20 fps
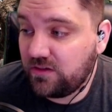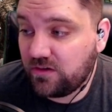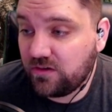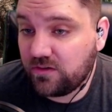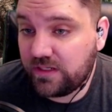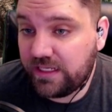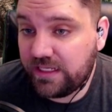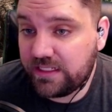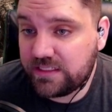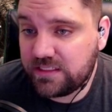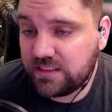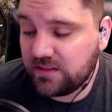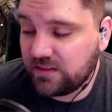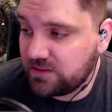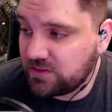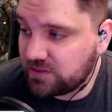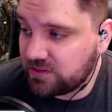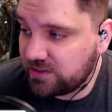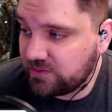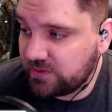Like you're
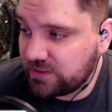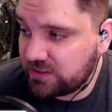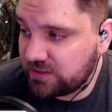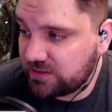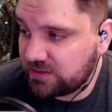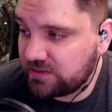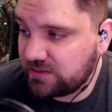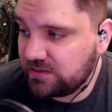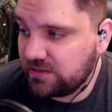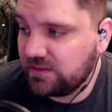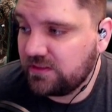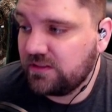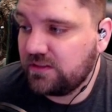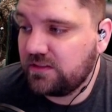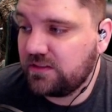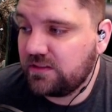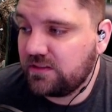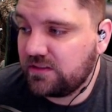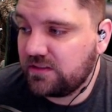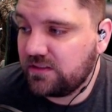1800, which is,
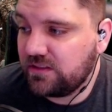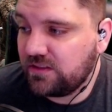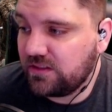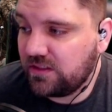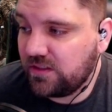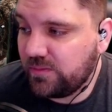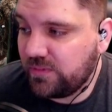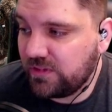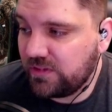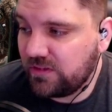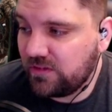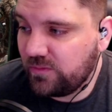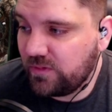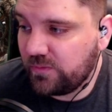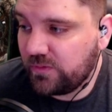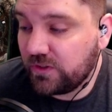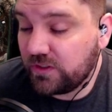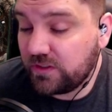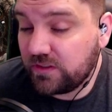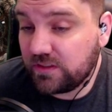but you've
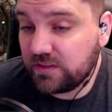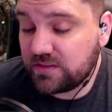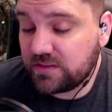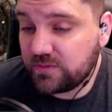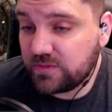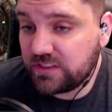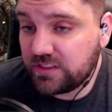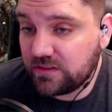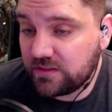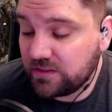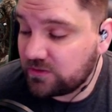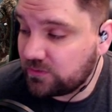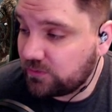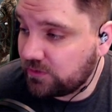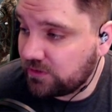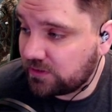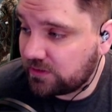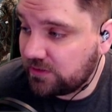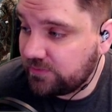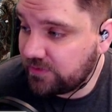been putting in some serious
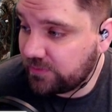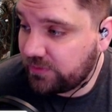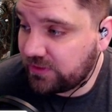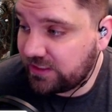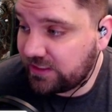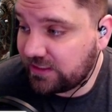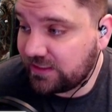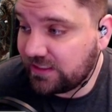work. You've been